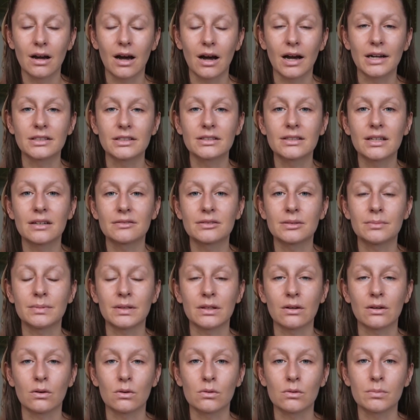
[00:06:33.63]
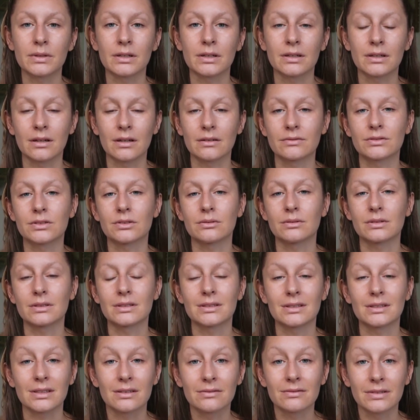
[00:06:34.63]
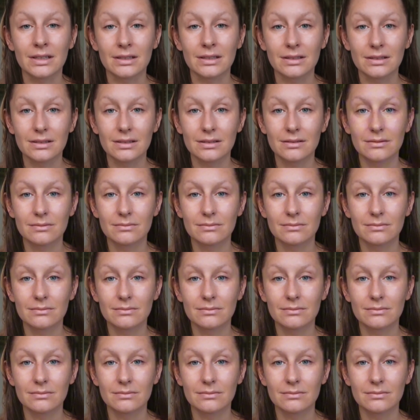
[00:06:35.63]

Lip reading: I just have to be open enough to receive it.